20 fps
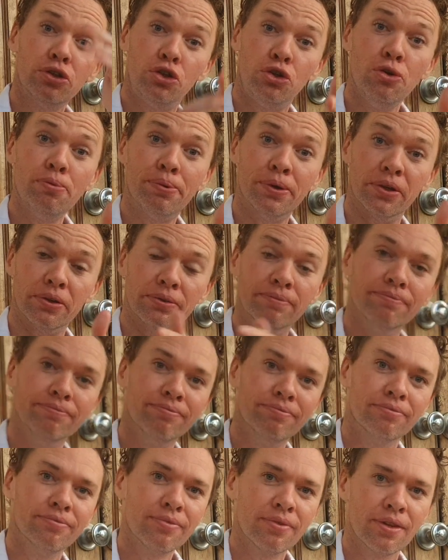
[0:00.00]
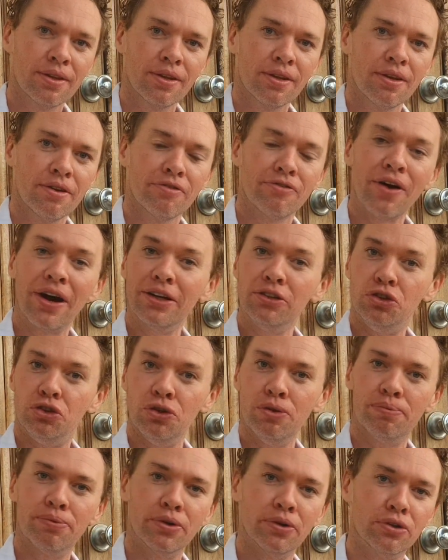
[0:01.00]
Jupiter. Find
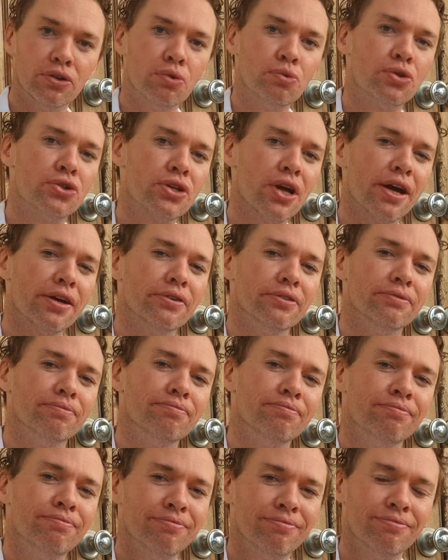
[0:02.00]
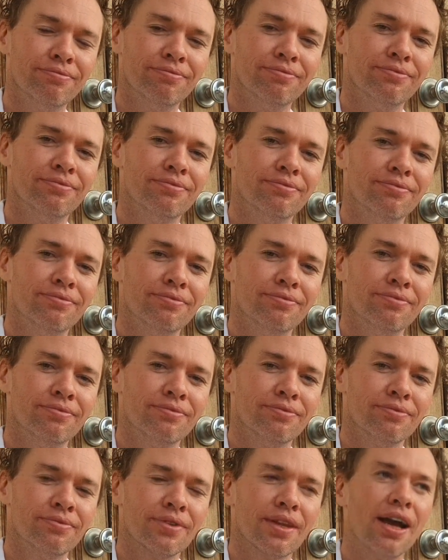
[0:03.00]
Jupiter, no Saturn.
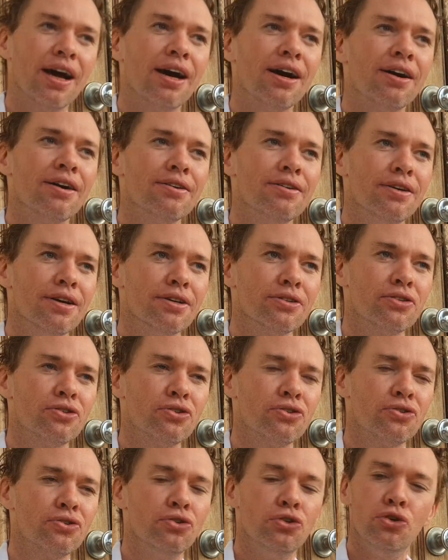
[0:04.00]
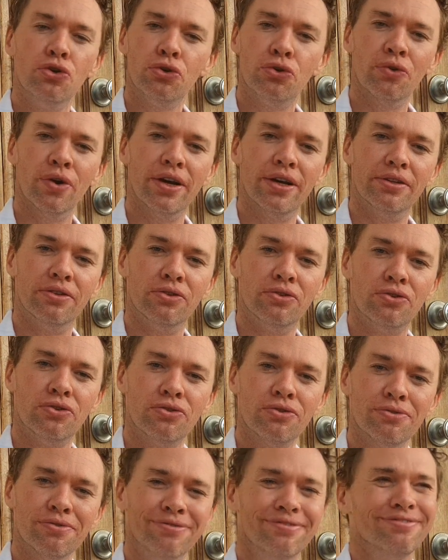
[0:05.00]
Ah, yes, Newgrange.
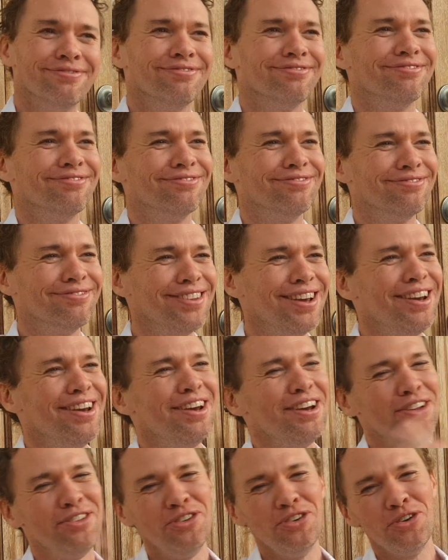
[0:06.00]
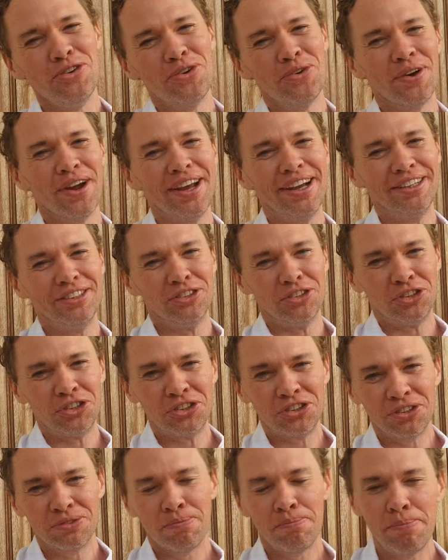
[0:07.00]

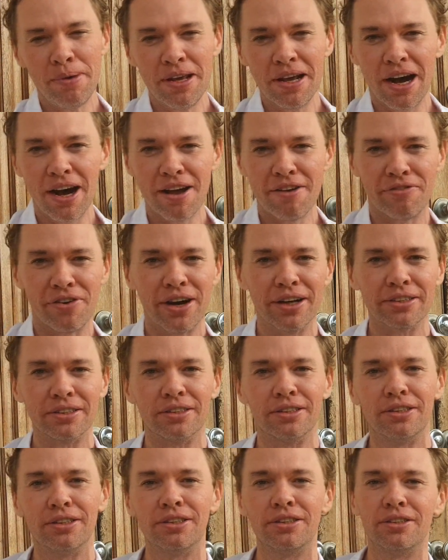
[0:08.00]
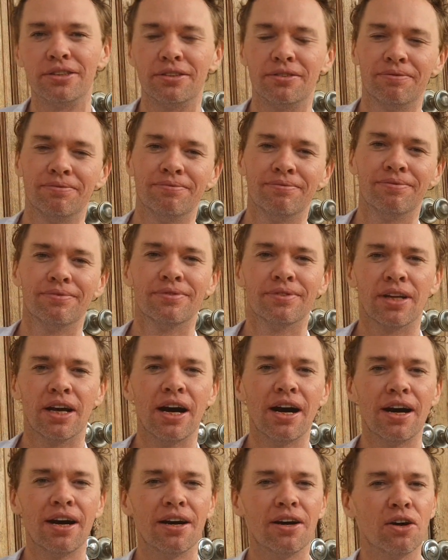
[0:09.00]
Newgrange, beehive huts.
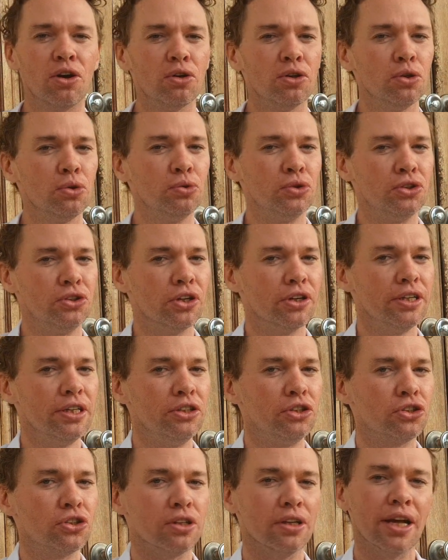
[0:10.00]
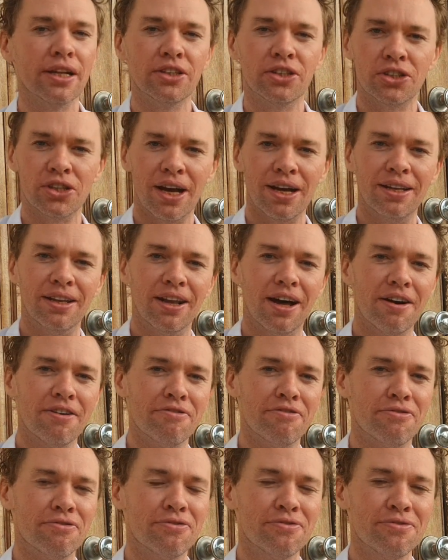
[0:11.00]
Ah, all those dirty sluts I love.